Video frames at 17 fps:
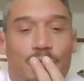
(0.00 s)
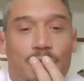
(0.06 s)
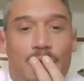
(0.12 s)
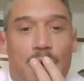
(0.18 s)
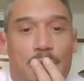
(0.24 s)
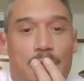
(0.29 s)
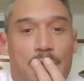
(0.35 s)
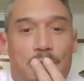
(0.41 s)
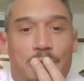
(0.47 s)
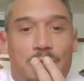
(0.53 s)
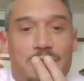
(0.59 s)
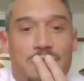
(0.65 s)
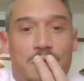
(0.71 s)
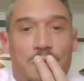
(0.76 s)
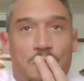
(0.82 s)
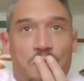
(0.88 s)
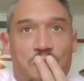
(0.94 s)
come up with
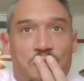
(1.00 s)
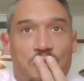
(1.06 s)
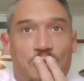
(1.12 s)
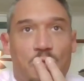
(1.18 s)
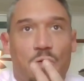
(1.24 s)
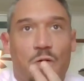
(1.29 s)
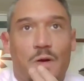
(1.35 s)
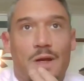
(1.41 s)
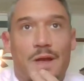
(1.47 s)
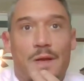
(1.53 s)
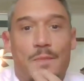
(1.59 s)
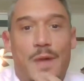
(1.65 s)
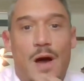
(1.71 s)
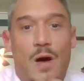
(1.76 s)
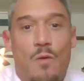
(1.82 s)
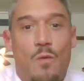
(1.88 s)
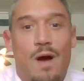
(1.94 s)
some story
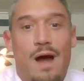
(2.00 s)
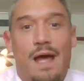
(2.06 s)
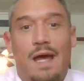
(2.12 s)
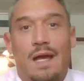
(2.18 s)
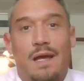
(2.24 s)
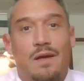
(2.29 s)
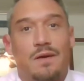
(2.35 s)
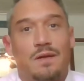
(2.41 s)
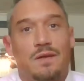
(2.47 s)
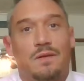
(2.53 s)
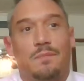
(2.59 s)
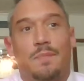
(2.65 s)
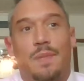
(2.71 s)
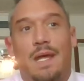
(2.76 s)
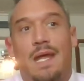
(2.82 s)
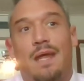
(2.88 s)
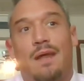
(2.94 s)
about why I
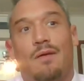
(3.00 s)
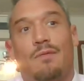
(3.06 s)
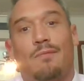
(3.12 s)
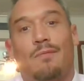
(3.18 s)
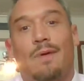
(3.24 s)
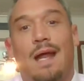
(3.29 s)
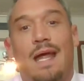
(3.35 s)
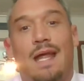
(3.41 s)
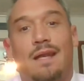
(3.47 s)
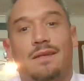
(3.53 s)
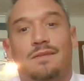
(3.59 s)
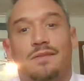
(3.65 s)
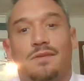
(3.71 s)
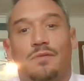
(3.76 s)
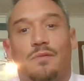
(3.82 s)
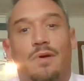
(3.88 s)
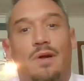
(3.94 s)
couldn't pay rent,
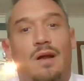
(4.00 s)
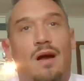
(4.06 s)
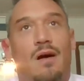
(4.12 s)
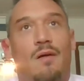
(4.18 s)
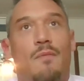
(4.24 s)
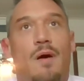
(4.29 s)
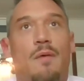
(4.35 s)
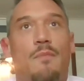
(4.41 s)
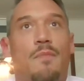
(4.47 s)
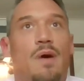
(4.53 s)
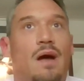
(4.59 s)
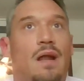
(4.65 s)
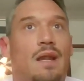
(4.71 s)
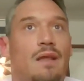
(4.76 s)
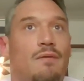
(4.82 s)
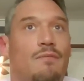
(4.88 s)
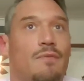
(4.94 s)
or where all my
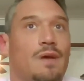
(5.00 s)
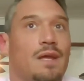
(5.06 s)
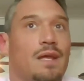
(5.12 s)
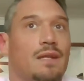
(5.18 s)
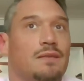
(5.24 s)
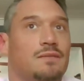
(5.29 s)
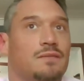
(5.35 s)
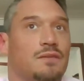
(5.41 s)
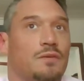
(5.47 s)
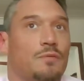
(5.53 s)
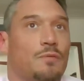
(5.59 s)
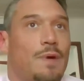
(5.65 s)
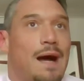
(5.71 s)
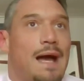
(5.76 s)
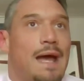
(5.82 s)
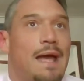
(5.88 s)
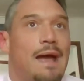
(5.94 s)
money went, or
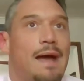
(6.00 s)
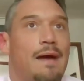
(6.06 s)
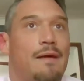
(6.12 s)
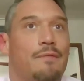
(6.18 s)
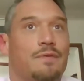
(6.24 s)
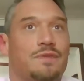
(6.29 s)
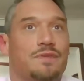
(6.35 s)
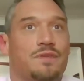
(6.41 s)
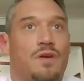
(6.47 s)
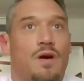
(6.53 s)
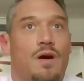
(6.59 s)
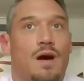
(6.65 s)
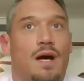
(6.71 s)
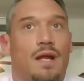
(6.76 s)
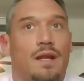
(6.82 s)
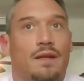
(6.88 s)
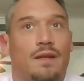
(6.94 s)
why I was
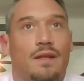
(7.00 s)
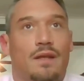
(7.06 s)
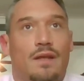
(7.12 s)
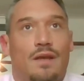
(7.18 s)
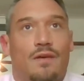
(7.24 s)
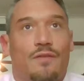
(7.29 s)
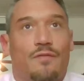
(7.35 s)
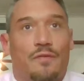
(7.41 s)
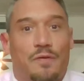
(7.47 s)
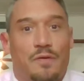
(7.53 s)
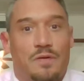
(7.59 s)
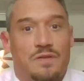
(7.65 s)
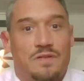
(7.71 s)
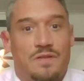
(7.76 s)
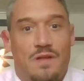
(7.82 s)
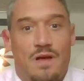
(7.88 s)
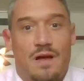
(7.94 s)
gone for
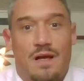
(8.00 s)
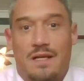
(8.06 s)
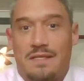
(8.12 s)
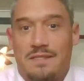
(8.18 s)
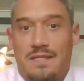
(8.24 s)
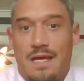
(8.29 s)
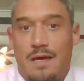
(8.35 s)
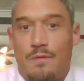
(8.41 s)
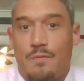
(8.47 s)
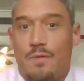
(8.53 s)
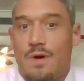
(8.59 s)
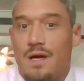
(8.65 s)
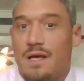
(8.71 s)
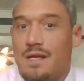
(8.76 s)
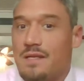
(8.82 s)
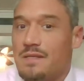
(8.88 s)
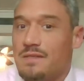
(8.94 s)
as long as I
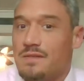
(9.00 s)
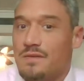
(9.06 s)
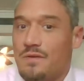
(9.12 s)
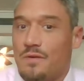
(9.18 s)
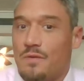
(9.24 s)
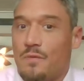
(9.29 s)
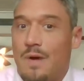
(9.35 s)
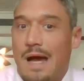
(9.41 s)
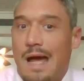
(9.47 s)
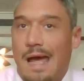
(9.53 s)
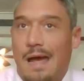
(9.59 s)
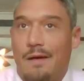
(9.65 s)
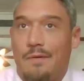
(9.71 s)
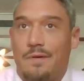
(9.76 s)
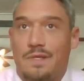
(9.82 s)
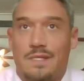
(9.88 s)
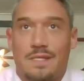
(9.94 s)
was, or why
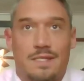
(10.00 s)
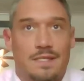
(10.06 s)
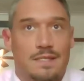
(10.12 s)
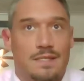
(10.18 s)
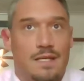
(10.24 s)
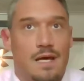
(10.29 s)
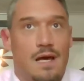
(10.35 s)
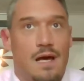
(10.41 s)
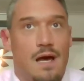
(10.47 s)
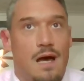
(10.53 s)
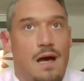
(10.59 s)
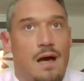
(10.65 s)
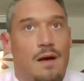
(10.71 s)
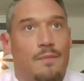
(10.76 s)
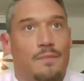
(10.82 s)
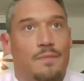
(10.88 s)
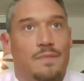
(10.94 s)
I was
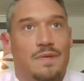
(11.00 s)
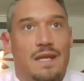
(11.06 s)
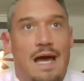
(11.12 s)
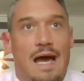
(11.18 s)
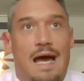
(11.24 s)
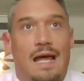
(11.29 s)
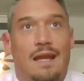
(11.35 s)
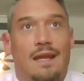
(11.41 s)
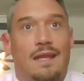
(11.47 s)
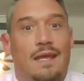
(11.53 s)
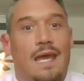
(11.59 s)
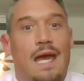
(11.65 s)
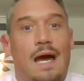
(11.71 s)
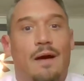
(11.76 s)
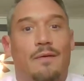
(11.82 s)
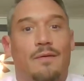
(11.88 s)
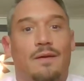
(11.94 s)
nodding
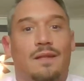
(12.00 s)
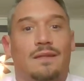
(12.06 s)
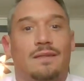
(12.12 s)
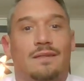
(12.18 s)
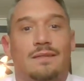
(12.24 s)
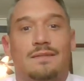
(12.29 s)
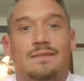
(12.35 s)
out at the